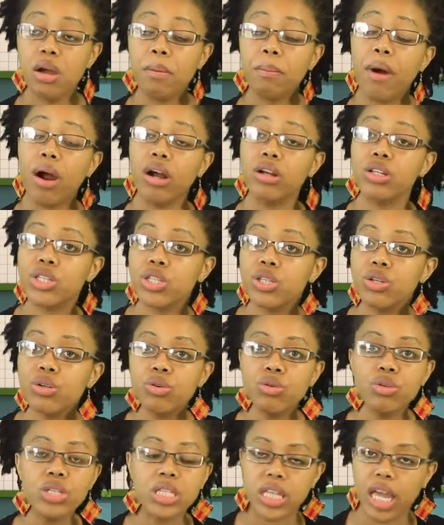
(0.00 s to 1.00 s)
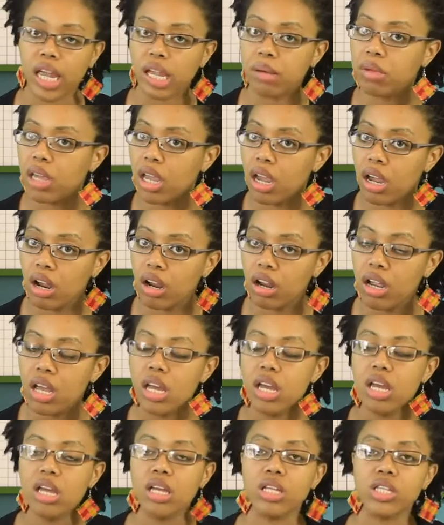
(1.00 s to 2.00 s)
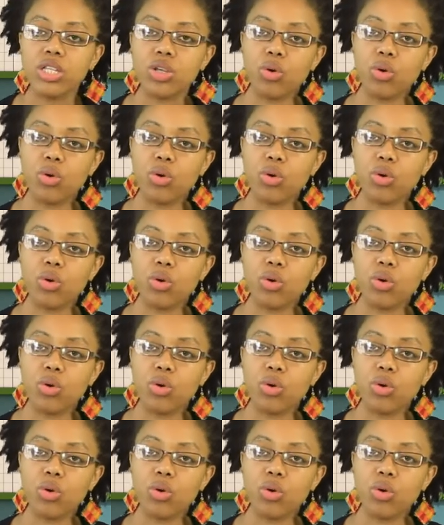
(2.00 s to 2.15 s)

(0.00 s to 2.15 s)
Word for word: Part two, same year, is